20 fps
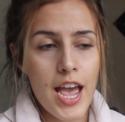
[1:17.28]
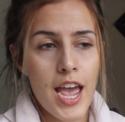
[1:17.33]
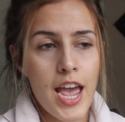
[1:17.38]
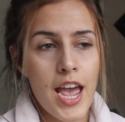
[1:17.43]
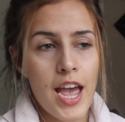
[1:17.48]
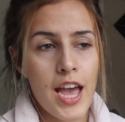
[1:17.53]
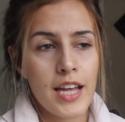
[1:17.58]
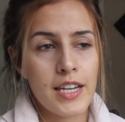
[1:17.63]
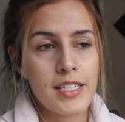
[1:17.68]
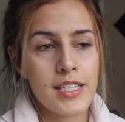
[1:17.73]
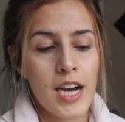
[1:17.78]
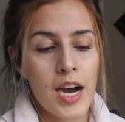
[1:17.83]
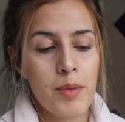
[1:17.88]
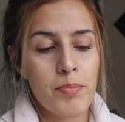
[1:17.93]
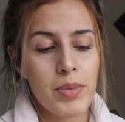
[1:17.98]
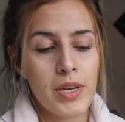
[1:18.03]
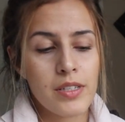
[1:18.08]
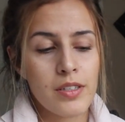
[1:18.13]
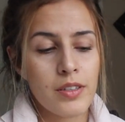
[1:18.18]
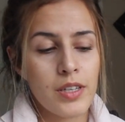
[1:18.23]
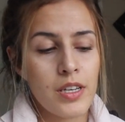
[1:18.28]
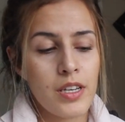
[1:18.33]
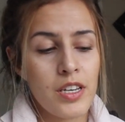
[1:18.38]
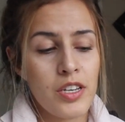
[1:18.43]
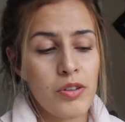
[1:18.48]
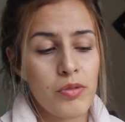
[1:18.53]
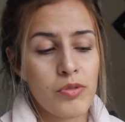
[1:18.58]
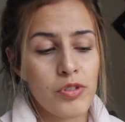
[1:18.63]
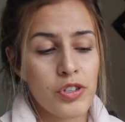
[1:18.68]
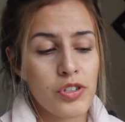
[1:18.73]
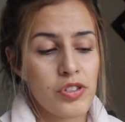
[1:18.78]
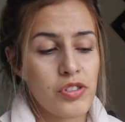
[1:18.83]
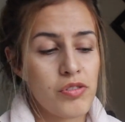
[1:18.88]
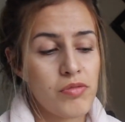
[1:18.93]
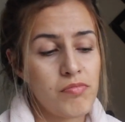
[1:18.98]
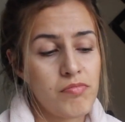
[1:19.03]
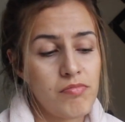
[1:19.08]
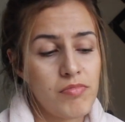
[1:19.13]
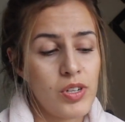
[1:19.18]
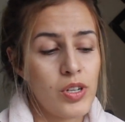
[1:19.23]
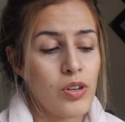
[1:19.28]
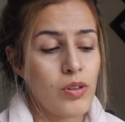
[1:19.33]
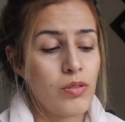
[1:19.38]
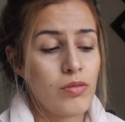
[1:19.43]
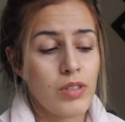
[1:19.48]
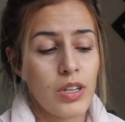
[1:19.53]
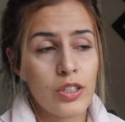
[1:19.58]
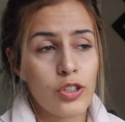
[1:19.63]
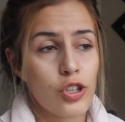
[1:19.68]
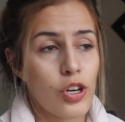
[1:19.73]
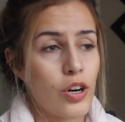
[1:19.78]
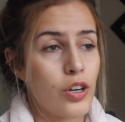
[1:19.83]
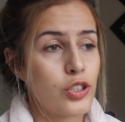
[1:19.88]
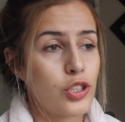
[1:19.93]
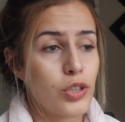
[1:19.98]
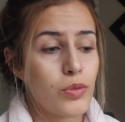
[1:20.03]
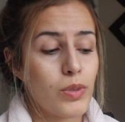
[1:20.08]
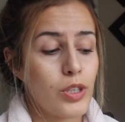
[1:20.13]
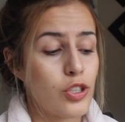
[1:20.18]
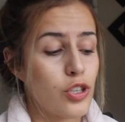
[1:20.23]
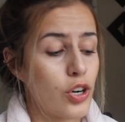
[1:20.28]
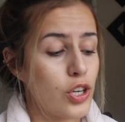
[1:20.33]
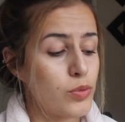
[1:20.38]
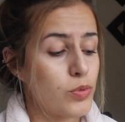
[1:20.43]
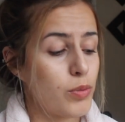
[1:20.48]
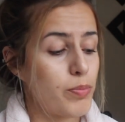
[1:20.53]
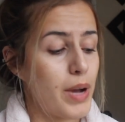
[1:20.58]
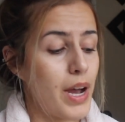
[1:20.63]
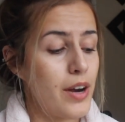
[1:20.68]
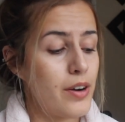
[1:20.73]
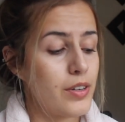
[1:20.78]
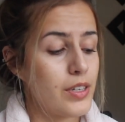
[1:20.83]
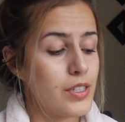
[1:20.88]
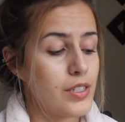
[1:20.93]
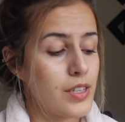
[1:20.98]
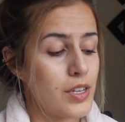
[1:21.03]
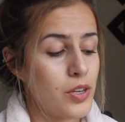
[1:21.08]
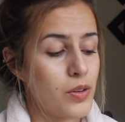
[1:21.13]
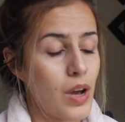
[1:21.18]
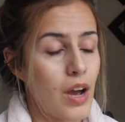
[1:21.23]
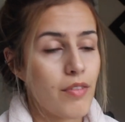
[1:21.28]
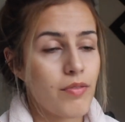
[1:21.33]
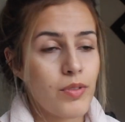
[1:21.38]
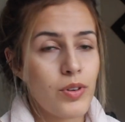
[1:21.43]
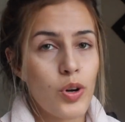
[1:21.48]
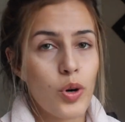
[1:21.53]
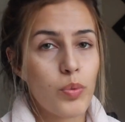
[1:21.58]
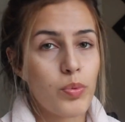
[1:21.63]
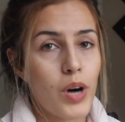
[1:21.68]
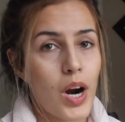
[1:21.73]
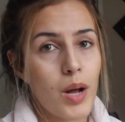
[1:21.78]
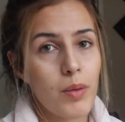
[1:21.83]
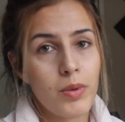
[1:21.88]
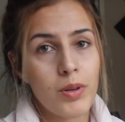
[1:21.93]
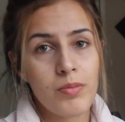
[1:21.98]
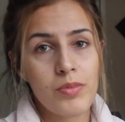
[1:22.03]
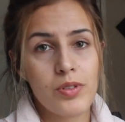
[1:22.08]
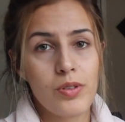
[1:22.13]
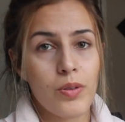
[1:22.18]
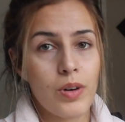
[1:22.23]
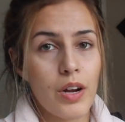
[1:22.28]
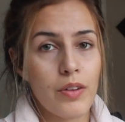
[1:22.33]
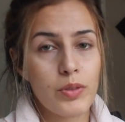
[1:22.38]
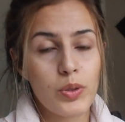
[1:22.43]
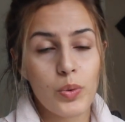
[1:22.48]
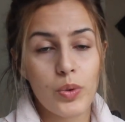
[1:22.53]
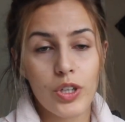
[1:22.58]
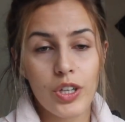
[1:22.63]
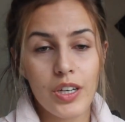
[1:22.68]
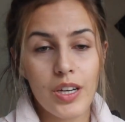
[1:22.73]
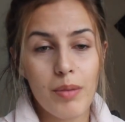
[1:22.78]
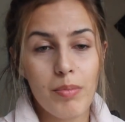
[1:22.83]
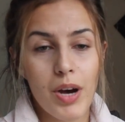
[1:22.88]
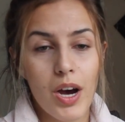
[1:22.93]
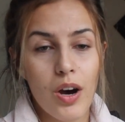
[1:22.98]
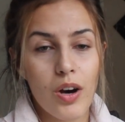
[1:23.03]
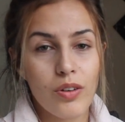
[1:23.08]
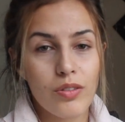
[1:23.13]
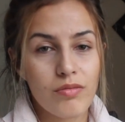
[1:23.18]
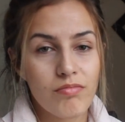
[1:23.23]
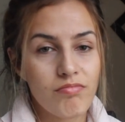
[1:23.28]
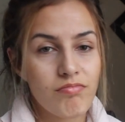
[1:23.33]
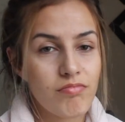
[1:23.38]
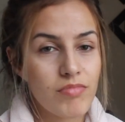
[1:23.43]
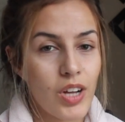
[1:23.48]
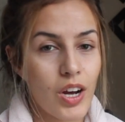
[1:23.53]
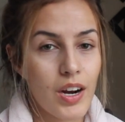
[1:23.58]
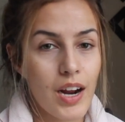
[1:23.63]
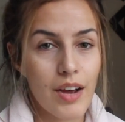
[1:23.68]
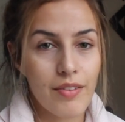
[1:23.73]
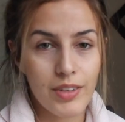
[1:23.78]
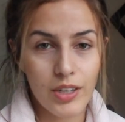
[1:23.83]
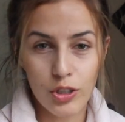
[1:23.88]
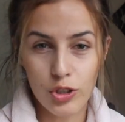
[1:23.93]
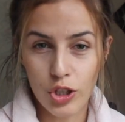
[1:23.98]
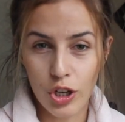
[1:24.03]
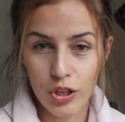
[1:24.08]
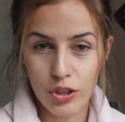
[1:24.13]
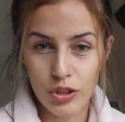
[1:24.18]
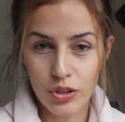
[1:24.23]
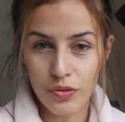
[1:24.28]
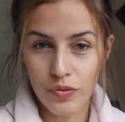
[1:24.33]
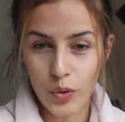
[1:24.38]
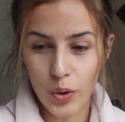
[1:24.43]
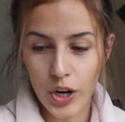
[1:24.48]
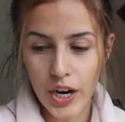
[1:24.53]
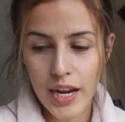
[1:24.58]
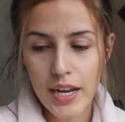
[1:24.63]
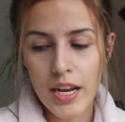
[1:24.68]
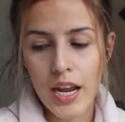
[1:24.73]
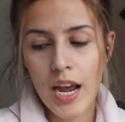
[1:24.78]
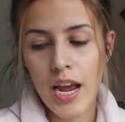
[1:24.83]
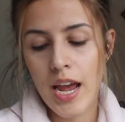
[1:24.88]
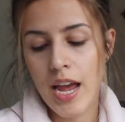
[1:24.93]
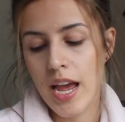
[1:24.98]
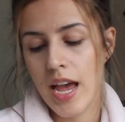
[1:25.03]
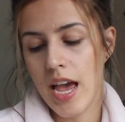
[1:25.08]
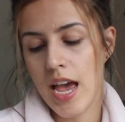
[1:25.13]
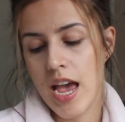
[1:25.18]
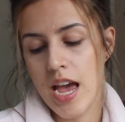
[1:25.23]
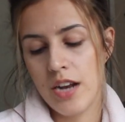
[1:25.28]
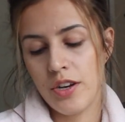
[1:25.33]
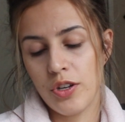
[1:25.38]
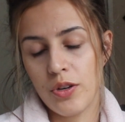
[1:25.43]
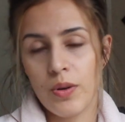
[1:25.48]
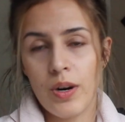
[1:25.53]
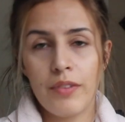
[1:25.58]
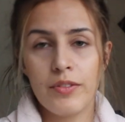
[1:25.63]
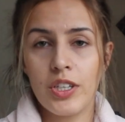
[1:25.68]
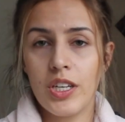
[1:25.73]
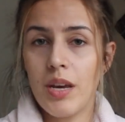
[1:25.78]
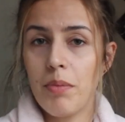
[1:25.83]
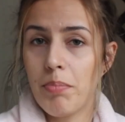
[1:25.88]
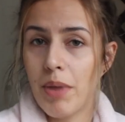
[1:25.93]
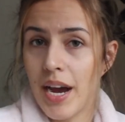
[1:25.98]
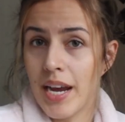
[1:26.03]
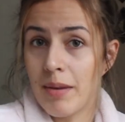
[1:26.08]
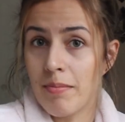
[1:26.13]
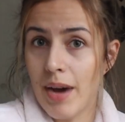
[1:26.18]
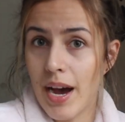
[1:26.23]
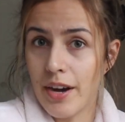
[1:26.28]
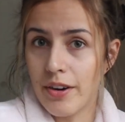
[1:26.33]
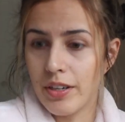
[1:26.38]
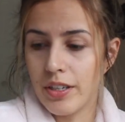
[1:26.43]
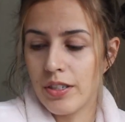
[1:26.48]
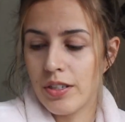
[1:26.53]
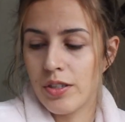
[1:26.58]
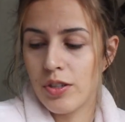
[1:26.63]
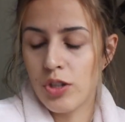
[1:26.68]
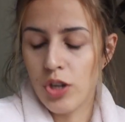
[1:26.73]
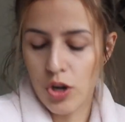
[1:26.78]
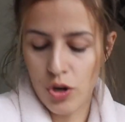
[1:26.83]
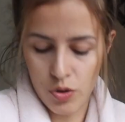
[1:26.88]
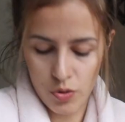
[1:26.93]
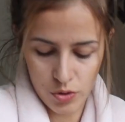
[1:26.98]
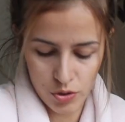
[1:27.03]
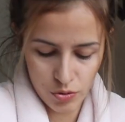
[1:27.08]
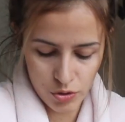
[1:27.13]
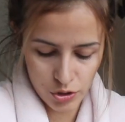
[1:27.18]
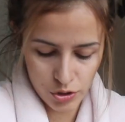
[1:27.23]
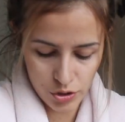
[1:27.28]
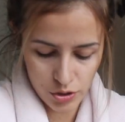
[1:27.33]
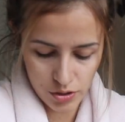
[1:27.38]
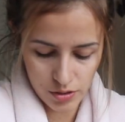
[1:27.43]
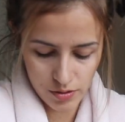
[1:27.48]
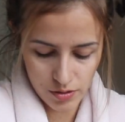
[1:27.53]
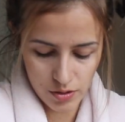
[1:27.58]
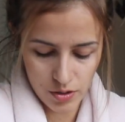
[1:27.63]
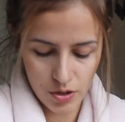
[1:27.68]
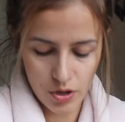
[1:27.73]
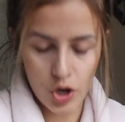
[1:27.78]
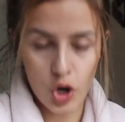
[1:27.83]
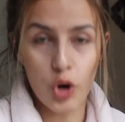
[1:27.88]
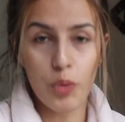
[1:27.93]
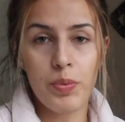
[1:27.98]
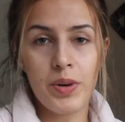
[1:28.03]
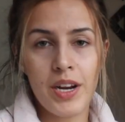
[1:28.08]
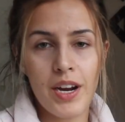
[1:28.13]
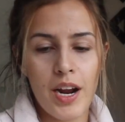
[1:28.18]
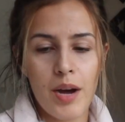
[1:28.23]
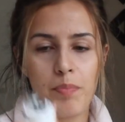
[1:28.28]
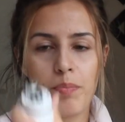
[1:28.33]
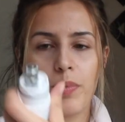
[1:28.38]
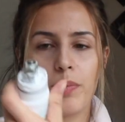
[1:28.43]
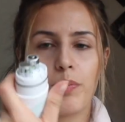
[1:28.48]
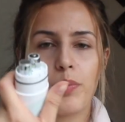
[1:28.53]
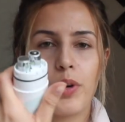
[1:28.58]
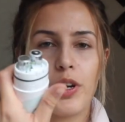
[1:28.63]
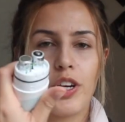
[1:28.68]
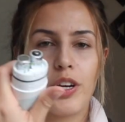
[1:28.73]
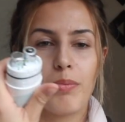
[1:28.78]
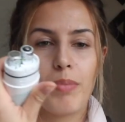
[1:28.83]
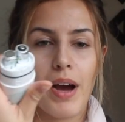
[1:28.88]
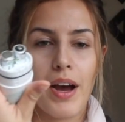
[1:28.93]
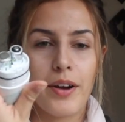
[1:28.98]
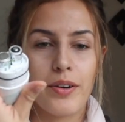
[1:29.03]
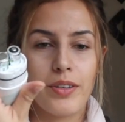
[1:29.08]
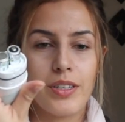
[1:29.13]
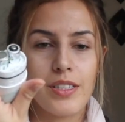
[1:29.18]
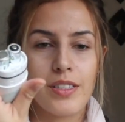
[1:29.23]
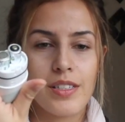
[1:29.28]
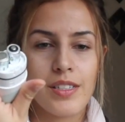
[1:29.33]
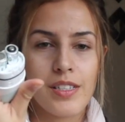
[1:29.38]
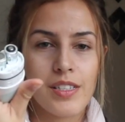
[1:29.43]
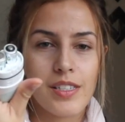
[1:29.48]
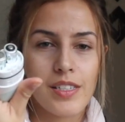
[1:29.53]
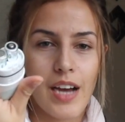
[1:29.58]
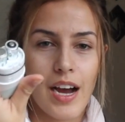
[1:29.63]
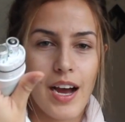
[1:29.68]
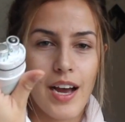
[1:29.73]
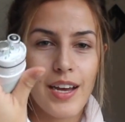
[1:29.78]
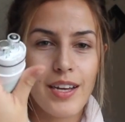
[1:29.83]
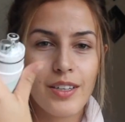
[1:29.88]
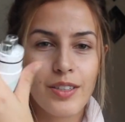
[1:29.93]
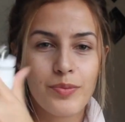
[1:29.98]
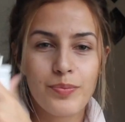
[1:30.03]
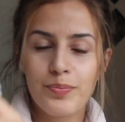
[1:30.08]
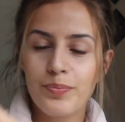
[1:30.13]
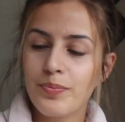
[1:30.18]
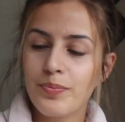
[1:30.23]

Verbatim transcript: and um, basically you just, you know, could charge your rechargeable batteries and you have no problems, don't have to worry about not having a charger for it, and you don't have to keep buying batteries. So you just open it up, put your batteries inside,